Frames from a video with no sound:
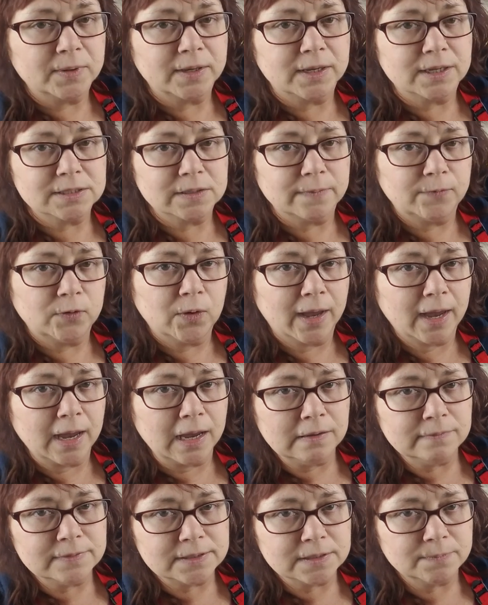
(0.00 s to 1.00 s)
because if you
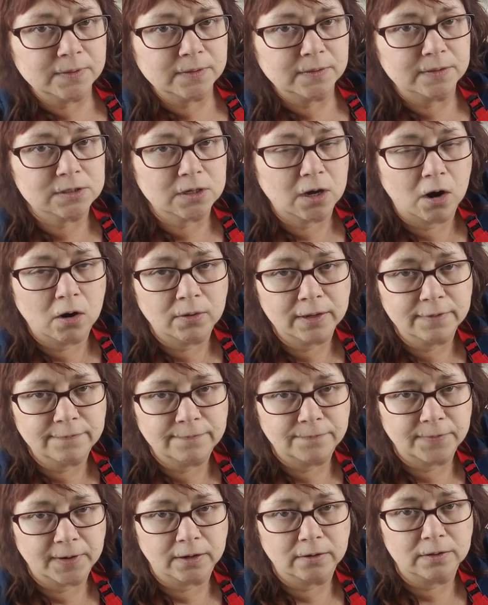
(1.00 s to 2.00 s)
have something that's already
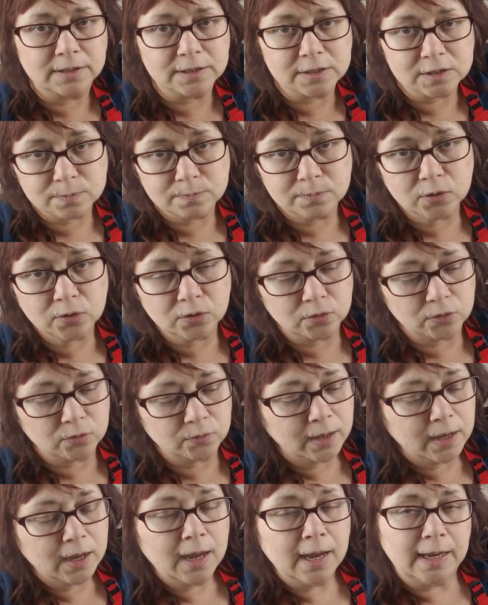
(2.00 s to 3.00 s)
fairly
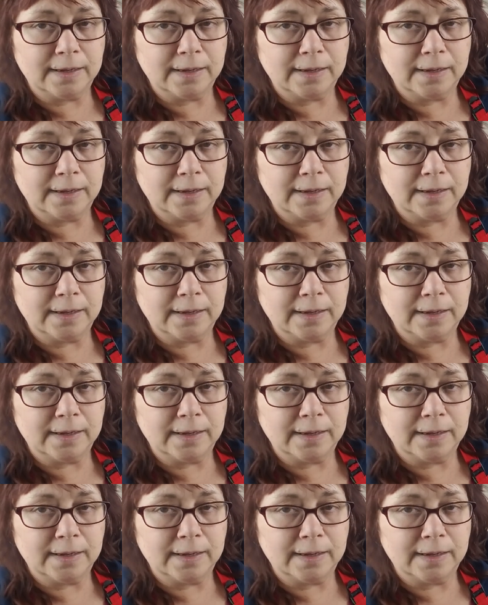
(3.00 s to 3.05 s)
smooth,